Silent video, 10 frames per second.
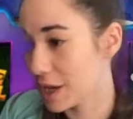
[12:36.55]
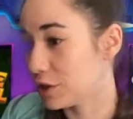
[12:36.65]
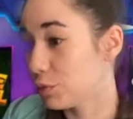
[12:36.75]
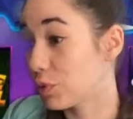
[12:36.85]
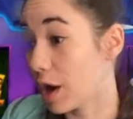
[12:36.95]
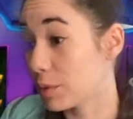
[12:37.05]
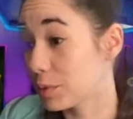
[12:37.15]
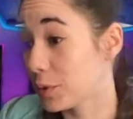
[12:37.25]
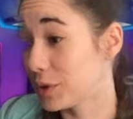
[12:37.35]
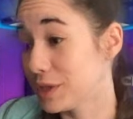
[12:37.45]
you
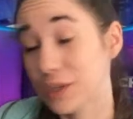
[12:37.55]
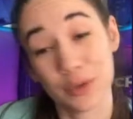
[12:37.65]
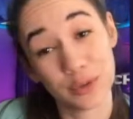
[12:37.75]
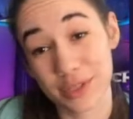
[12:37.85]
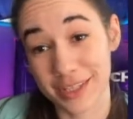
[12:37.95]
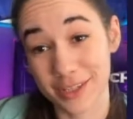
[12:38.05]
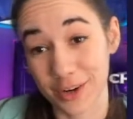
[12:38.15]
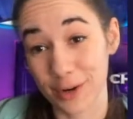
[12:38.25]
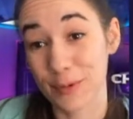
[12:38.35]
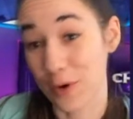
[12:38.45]
probably wouldn't use the
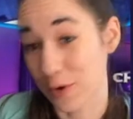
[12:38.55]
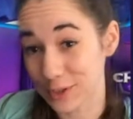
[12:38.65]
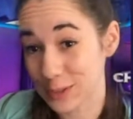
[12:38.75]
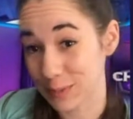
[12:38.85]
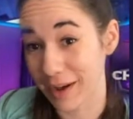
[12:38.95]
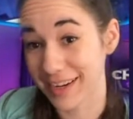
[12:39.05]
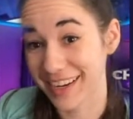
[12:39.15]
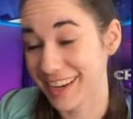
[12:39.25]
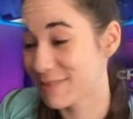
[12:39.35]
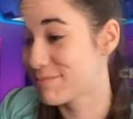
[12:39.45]
term
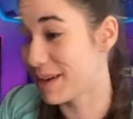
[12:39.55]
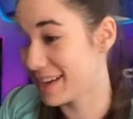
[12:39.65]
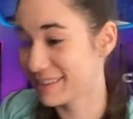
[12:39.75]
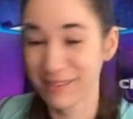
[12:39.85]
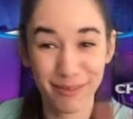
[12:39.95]
corresponding, but